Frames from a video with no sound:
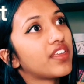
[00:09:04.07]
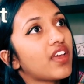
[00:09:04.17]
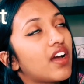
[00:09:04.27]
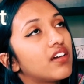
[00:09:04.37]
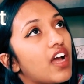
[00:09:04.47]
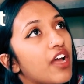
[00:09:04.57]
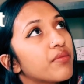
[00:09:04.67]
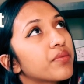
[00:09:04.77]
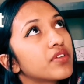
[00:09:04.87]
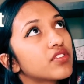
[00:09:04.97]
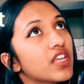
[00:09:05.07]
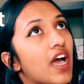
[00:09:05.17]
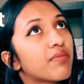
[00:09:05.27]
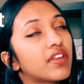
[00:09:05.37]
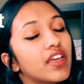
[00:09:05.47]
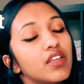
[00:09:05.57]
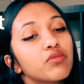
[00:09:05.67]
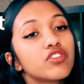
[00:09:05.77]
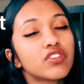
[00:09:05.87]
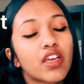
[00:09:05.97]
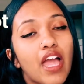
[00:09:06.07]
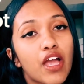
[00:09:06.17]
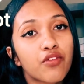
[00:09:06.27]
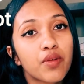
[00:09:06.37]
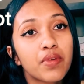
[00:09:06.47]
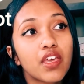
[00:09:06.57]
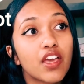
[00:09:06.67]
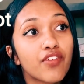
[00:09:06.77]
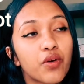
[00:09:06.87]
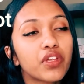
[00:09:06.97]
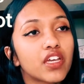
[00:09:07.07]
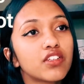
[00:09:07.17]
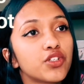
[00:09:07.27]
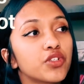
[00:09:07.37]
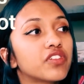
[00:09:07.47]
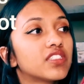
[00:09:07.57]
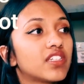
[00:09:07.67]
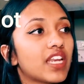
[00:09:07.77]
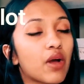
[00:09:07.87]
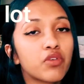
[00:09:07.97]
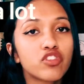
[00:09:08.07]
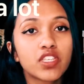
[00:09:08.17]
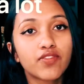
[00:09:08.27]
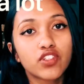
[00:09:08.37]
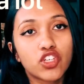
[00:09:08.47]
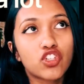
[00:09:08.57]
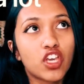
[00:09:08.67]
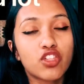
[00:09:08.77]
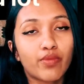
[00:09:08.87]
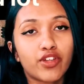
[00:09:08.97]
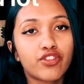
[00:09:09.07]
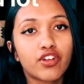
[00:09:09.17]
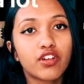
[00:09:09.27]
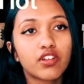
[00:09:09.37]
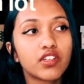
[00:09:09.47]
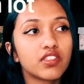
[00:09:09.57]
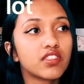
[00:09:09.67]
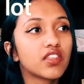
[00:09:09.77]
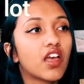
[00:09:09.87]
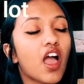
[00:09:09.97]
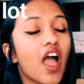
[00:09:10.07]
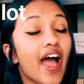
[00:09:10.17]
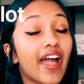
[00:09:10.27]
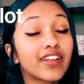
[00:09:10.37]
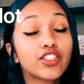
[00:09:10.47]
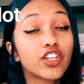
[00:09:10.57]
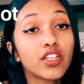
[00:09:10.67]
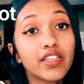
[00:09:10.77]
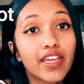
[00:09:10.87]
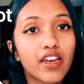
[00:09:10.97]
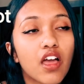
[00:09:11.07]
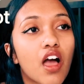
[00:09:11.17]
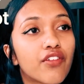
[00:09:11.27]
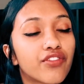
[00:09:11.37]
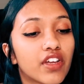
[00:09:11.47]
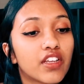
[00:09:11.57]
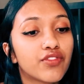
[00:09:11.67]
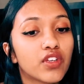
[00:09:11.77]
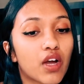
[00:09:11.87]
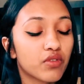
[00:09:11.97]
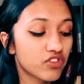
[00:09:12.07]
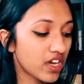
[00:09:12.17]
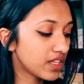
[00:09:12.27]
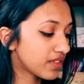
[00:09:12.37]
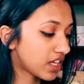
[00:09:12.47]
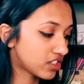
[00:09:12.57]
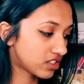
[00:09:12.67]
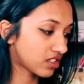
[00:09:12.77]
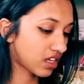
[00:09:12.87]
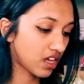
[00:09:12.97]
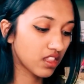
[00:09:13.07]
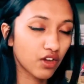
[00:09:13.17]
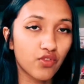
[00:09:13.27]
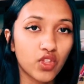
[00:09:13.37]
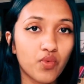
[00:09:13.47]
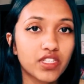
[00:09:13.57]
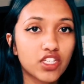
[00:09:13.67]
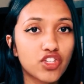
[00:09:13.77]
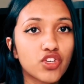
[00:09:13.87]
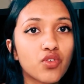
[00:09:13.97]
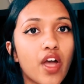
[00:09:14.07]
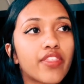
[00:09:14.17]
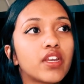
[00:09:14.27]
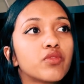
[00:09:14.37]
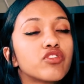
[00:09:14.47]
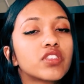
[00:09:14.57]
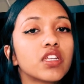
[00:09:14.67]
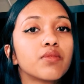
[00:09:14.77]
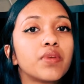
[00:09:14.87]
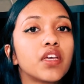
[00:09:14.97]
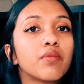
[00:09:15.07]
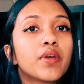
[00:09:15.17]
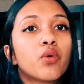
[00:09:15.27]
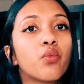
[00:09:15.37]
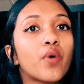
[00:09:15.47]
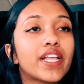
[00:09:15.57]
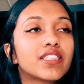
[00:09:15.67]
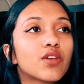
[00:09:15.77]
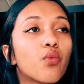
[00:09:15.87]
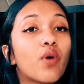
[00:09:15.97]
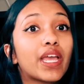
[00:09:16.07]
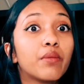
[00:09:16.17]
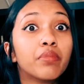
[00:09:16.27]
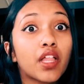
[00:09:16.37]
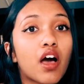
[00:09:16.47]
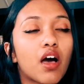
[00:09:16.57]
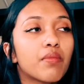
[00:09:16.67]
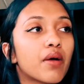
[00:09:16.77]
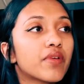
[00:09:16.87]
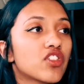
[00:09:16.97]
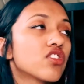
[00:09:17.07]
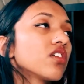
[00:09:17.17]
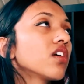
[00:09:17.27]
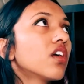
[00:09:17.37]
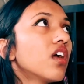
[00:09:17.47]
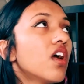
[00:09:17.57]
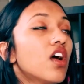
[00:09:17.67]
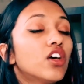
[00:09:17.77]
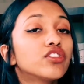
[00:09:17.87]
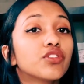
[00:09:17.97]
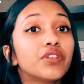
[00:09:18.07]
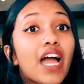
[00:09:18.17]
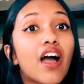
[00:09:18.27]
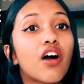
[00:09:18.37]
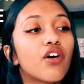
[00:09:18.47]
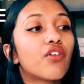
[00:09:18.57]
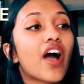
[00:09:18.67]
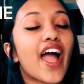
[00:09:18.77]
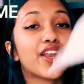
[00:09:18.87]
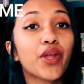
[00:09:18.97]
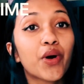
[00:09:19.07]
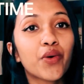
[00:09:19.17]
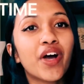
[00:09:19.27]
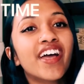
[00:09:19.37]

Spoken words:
yeah, I remember it used to happen, and it would just like aggravate me. If I would get a deodorant stain, I would just have to like change my shirt, because I couldn't get it off. And I would try to like just like get like a really wet tissue, and then it would just end up being a big wet white blob on my shirt. So now I know